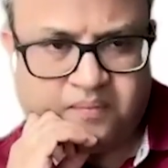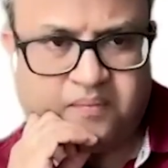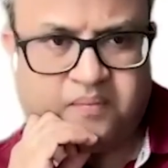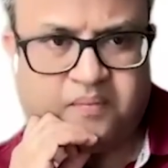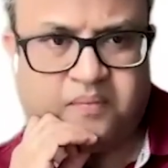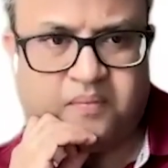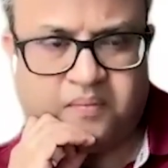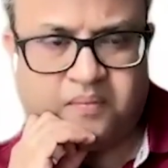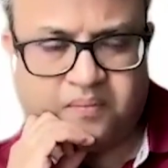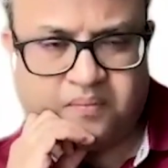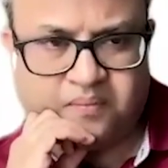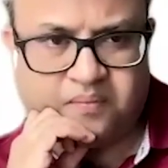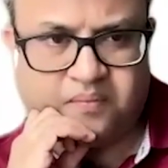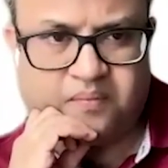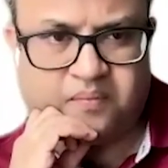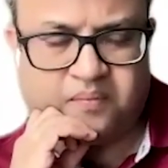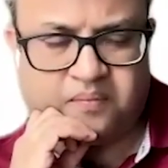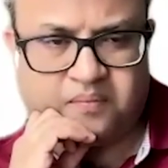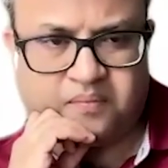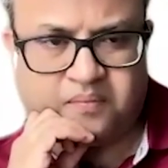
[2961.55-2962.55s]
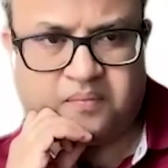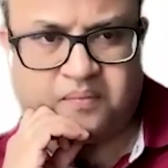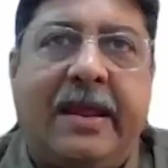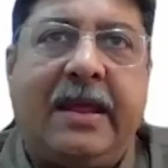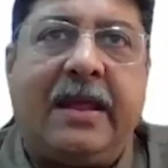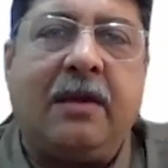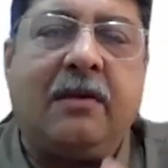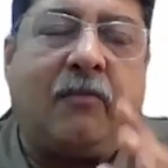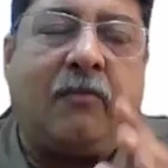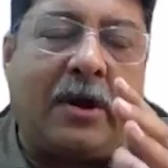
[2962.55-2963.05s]
So
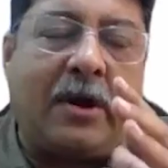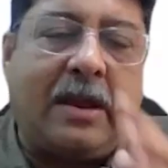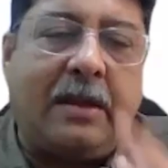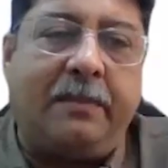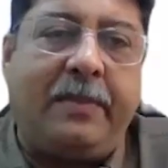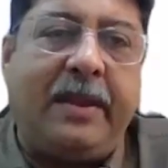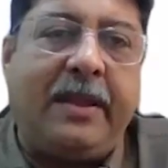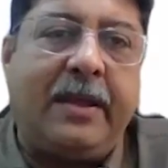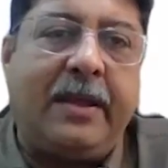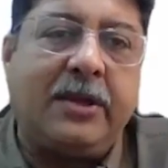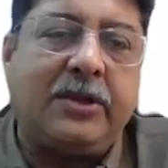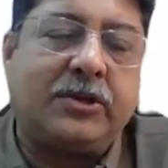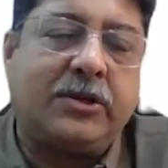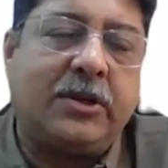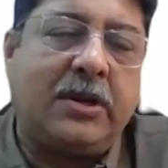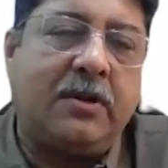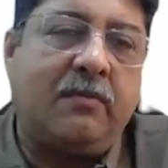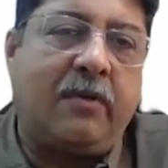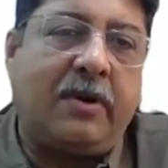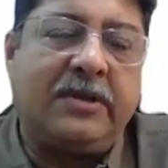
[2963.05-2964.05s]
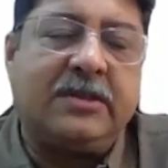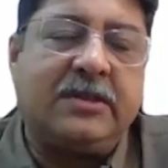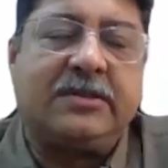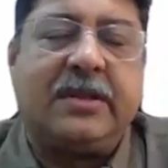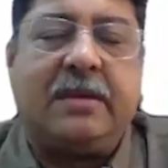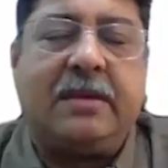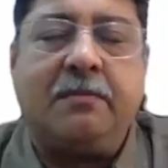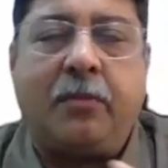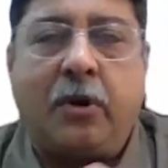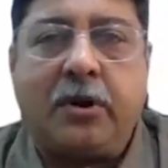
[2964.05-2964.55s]
understanding what application, what is
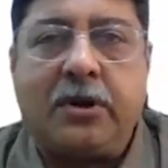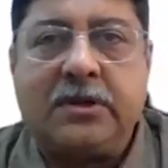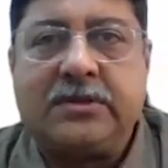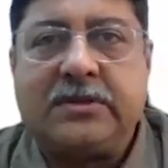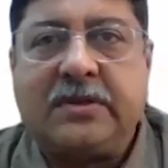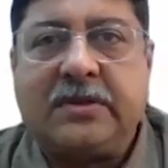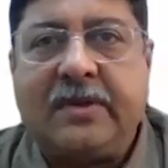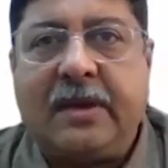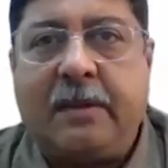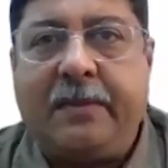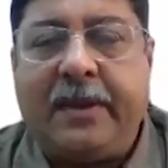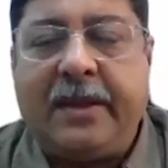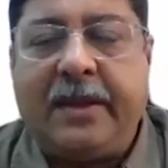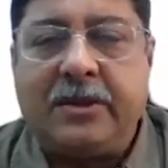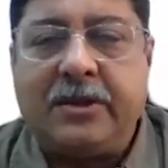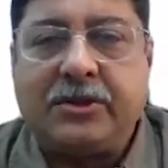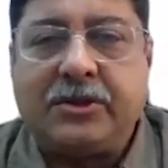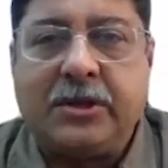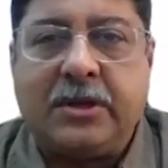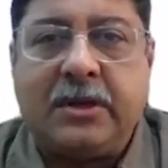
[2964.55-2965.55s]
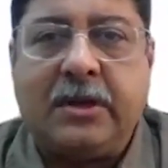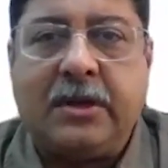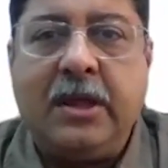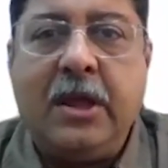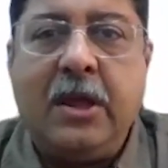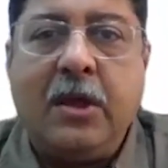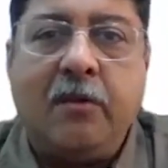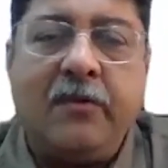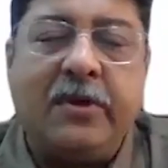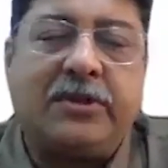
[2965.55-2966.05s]
the importance of the application,
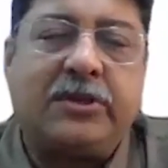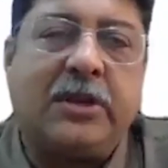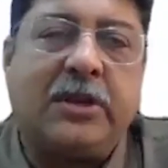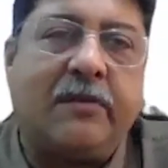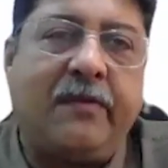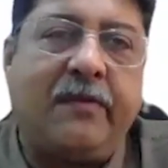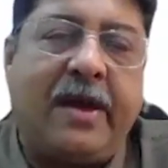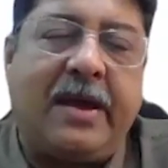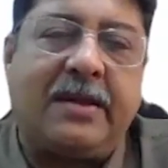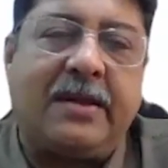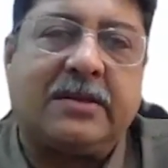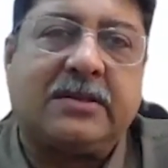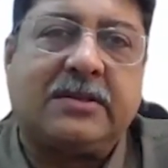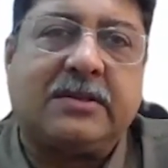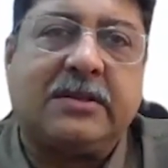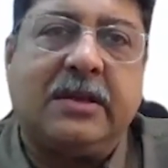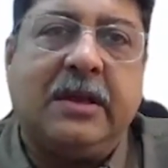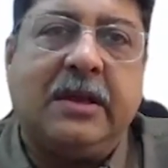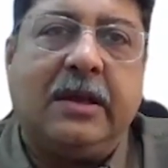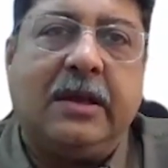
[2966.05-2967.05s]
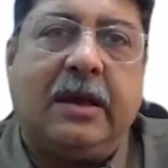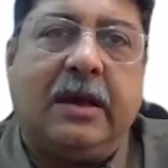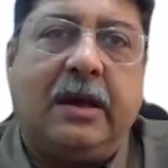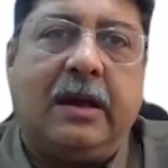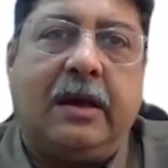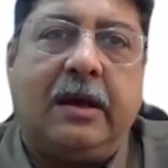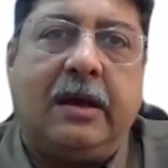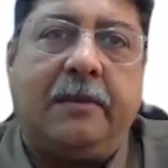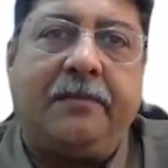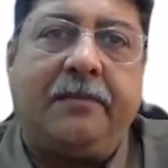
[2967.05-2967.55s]
which requires
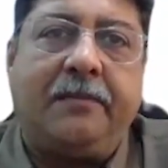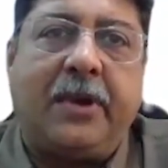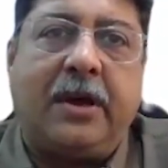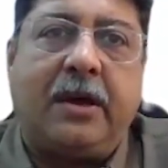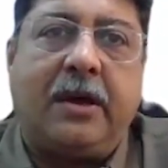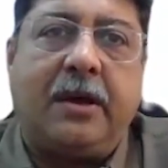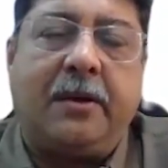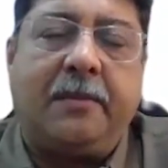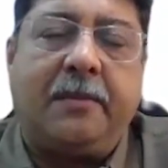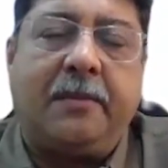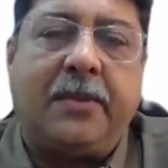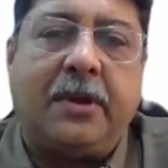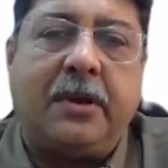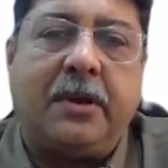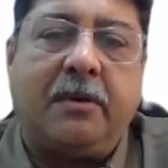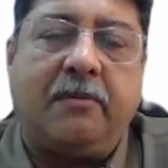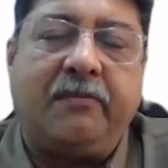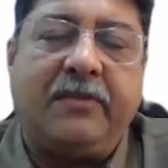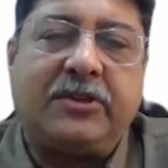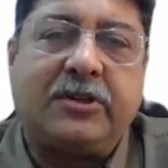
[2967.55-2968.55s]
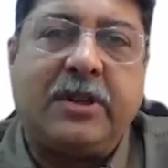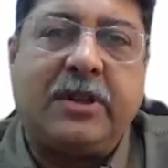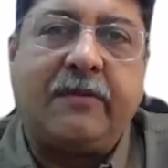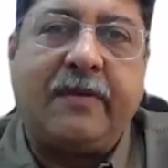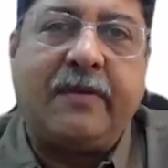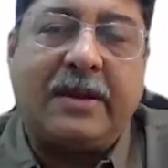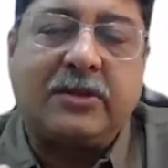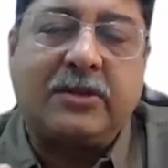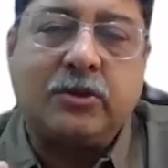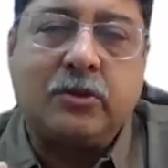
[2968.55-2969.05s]

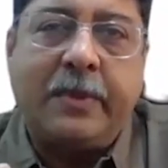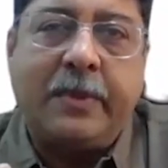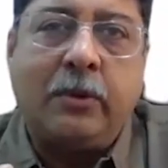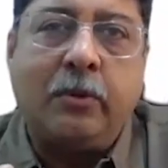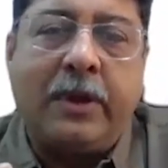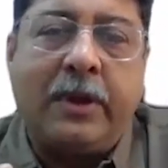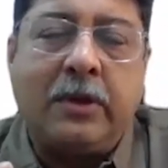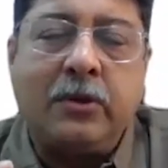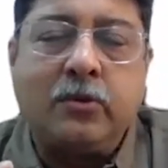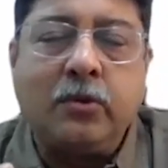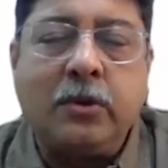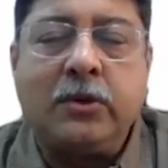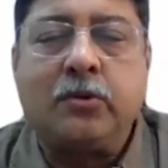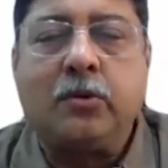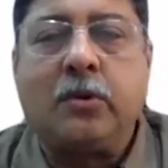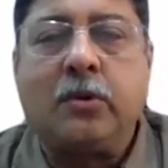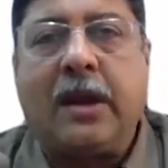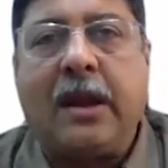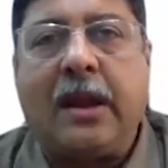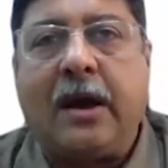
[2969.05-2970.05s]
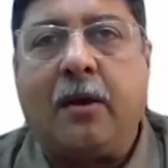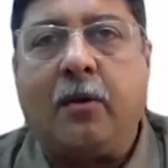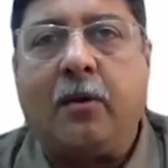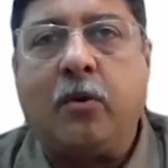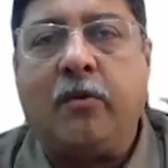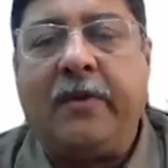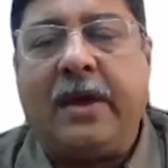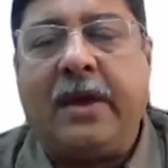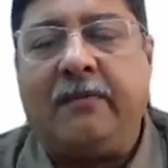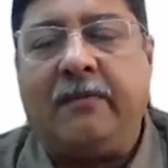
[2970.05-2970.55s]
to be going into
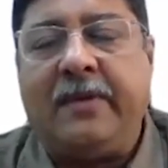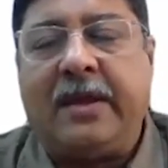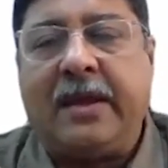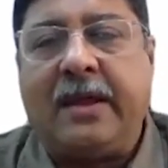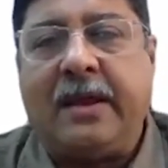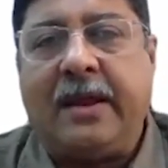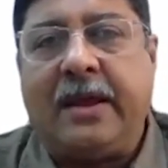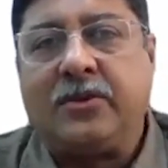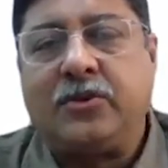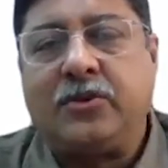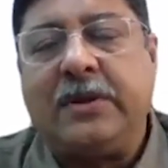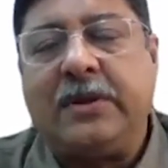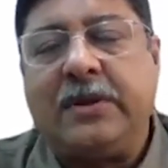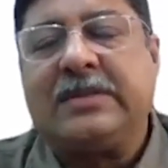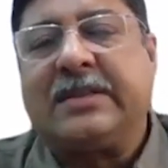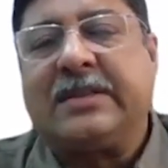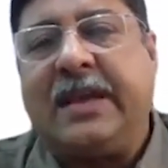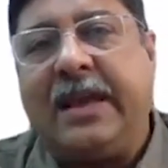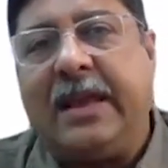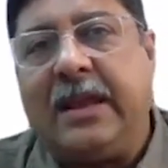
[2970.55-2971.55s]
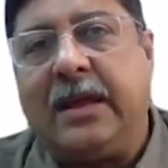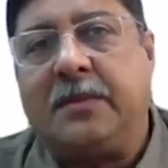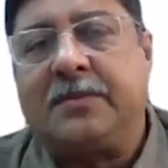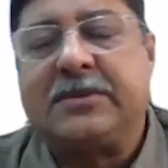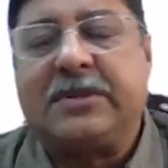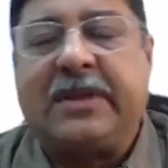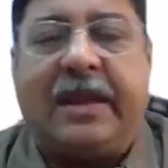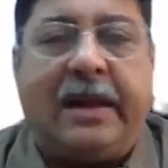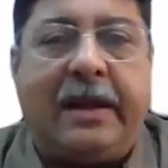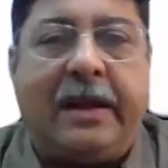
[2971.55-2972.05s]
cloud, where we can actually scale up,
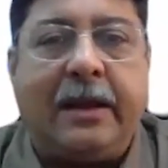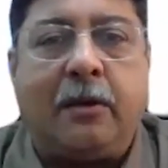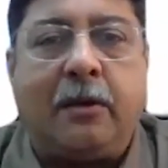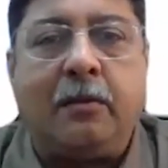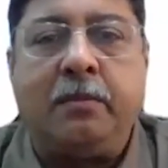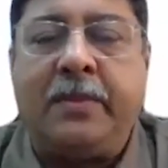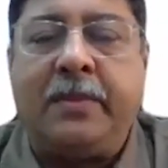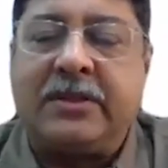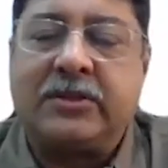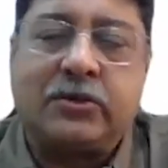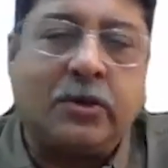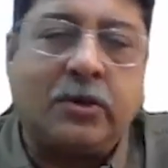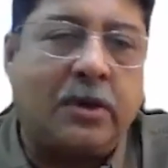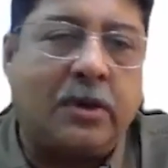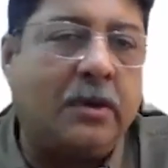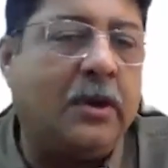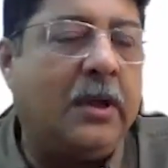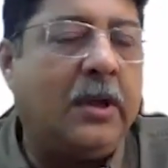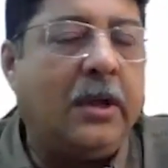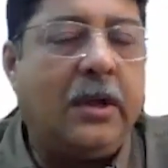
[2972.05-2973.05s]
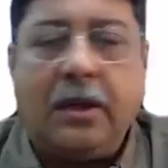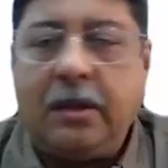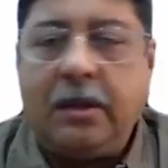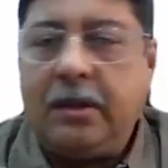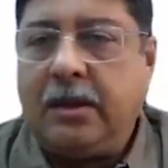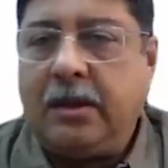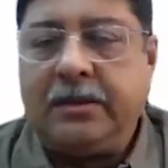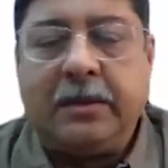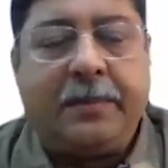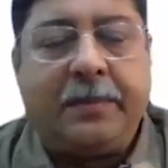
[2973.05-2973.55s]
scale down based on
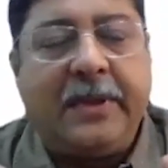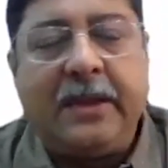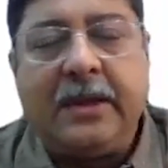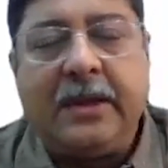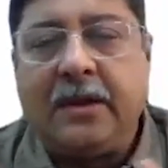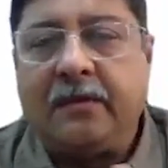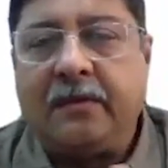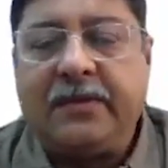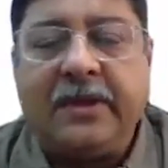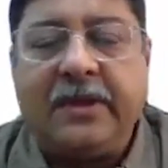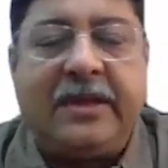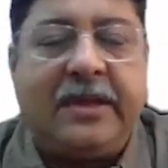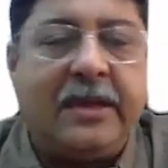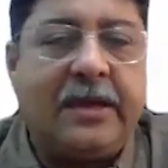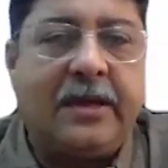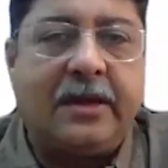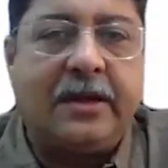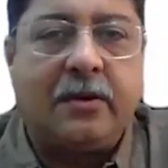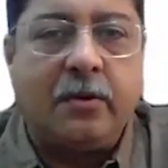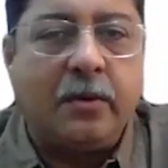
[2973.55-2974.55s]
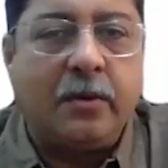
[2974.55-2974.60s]
the period of the year.